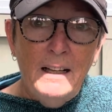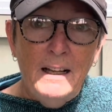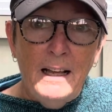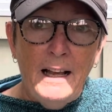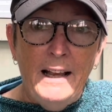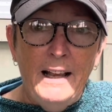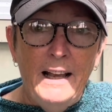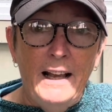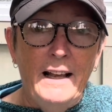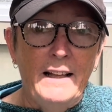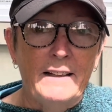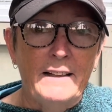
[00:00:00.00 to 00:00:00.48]

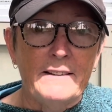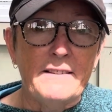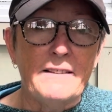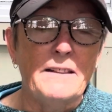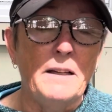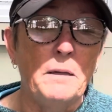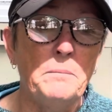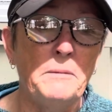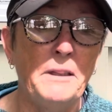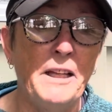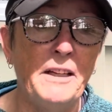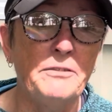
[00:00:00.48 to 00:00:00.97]
I had
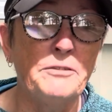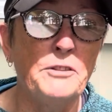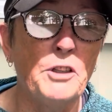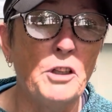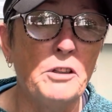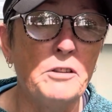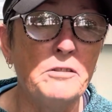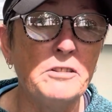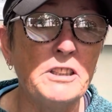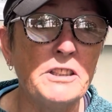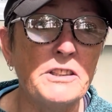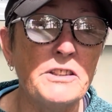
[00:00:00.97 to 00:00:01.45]
some left
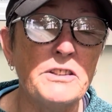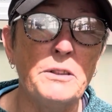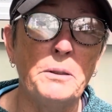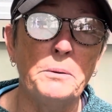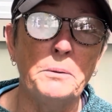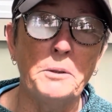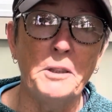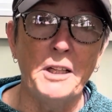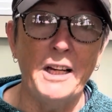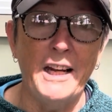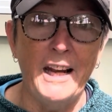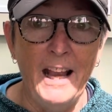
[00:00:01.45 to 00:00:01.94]
over, so I'm
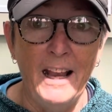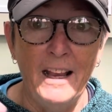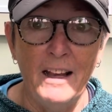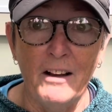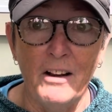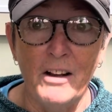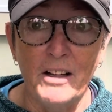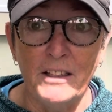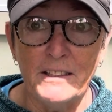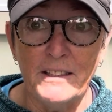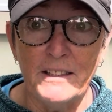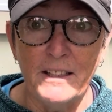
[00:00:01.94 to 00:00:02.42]
going to hang
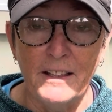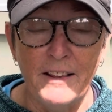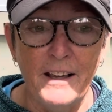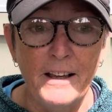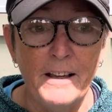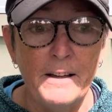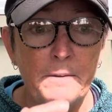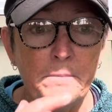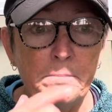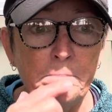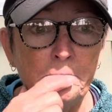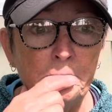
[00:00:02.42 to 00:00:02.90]
on to
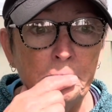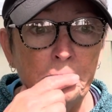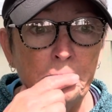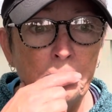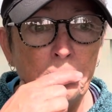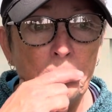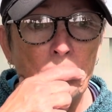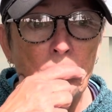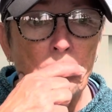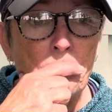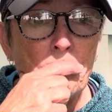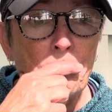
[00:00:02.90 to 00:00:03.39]
them,
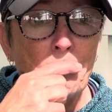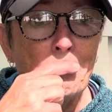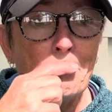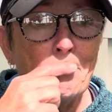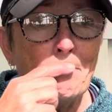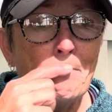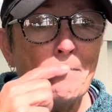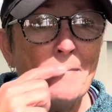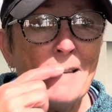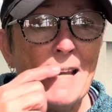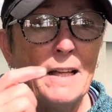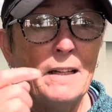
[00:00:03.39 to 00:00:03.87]

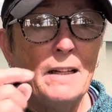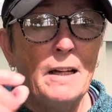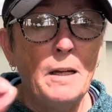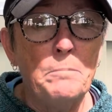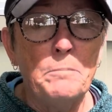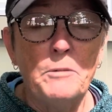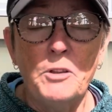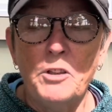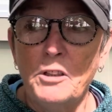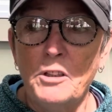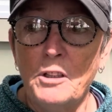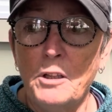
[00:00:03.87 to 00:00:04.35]
and
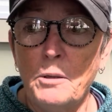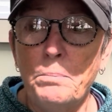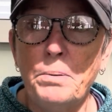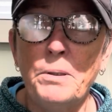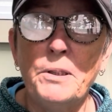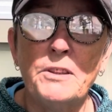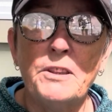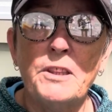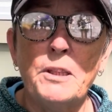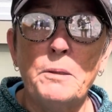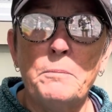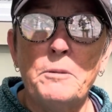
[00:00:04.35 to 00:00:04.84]
I'm going to
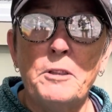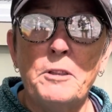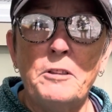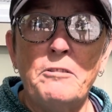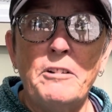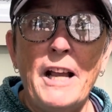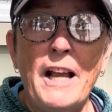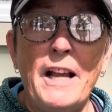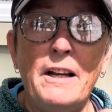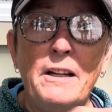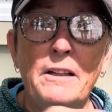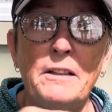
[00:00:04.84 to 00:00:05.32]
put them
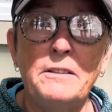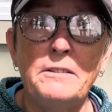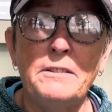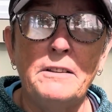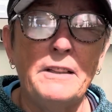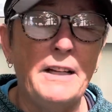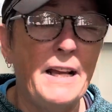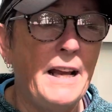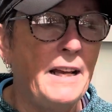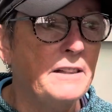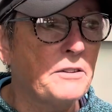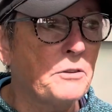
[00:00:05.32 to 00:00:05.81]

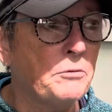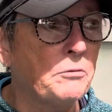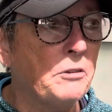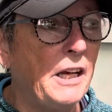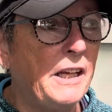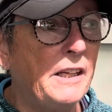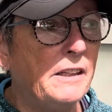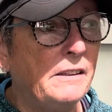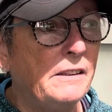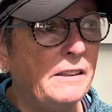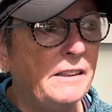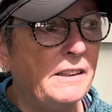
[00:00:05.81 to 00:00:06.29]
around as
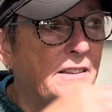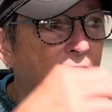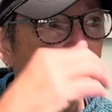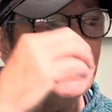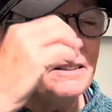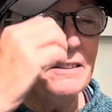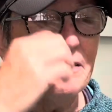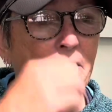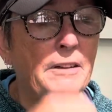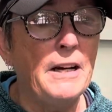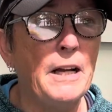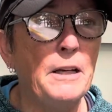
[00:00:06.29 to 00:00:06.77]

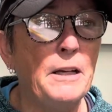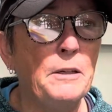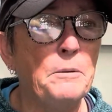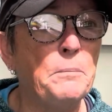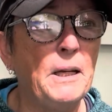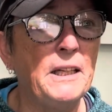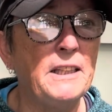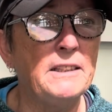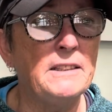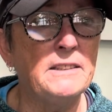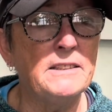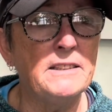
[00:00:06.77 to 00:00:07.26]
railings around
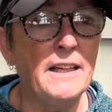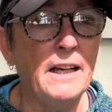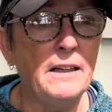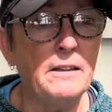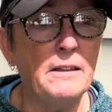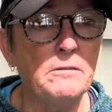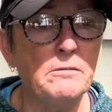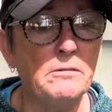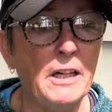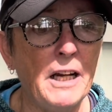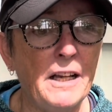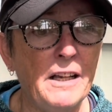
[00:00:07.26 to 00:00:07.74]
my deck
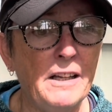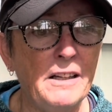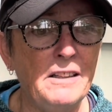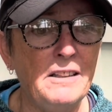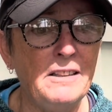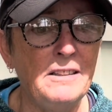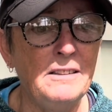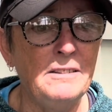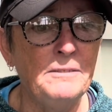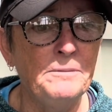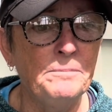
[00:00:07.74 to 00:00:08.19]
rail